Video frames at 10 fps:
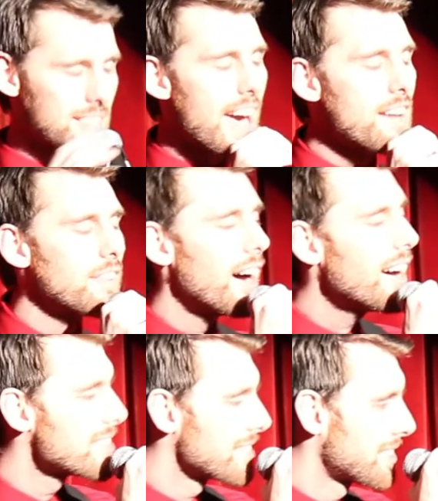They have
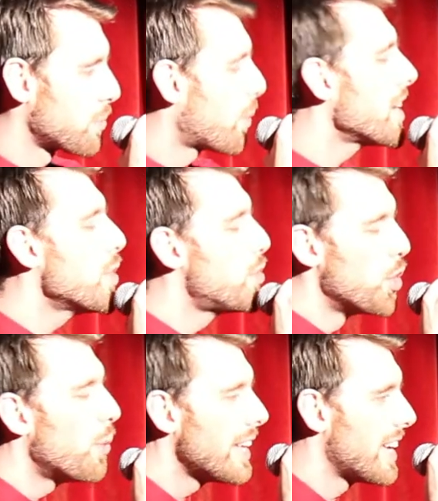husks. What are you
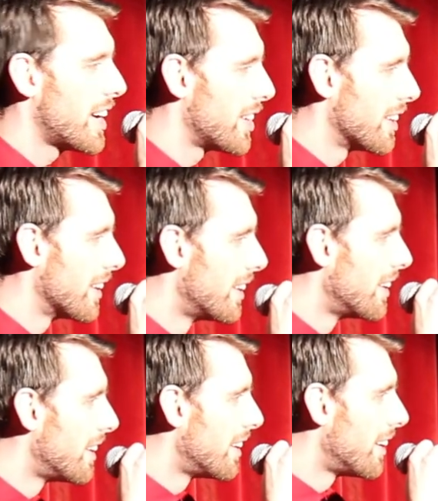doing here?
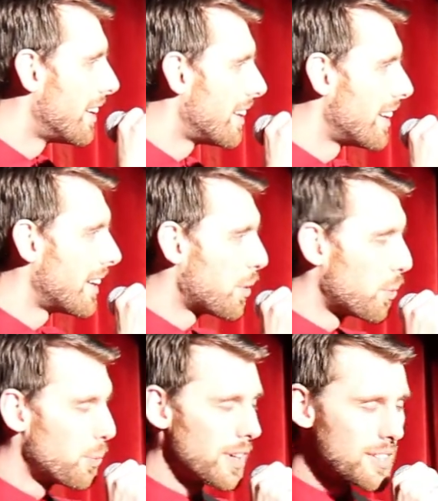
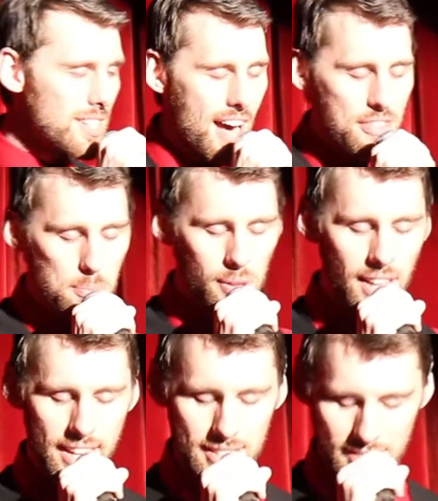You're not the
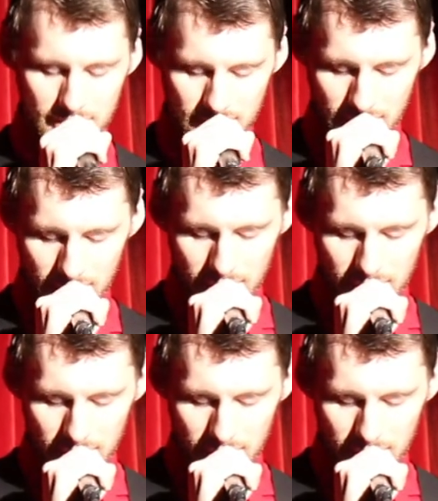place.